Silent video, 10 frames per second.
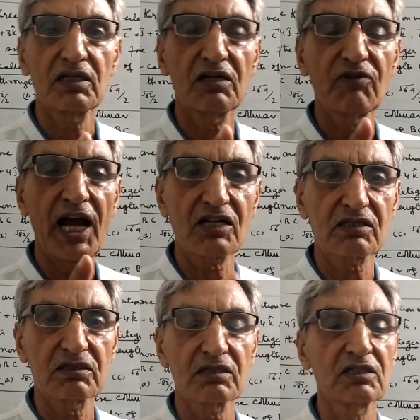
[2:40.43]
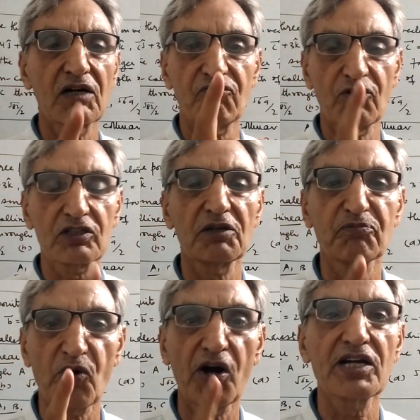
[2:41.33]
the vector, for the
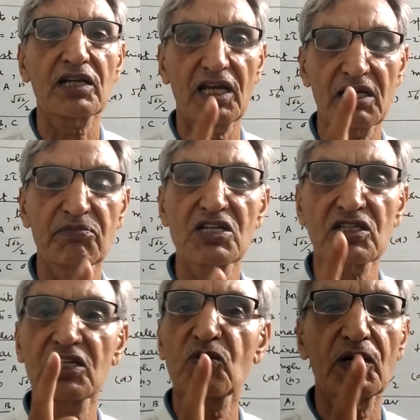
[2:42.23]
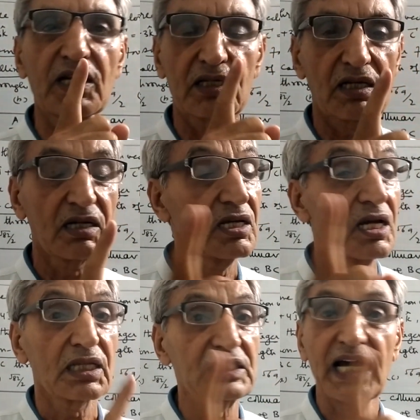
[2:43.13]
point ABC collinear.
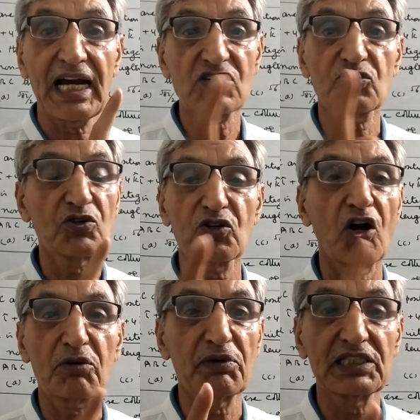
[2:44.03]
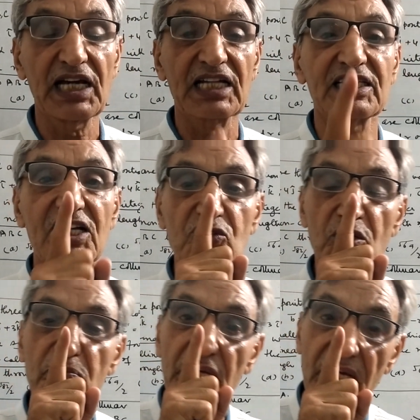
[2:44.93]
That should not be there. They
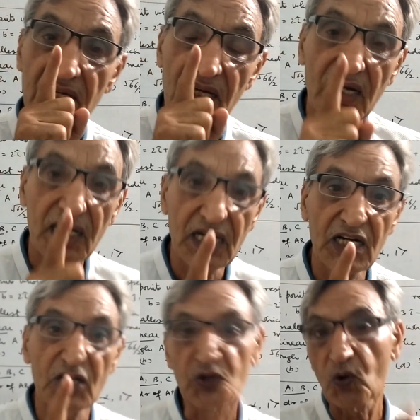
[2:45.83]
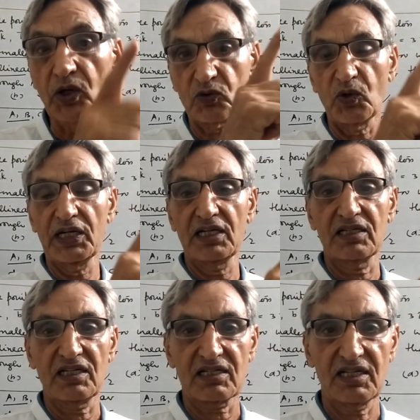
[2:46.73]
should be
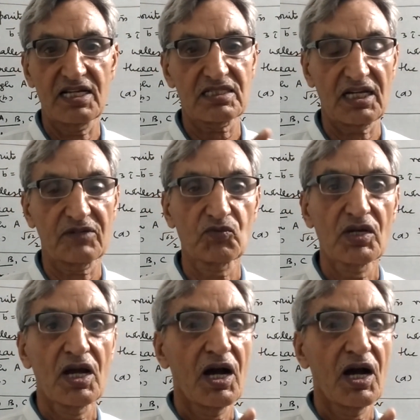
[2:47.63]
non-collinear. He said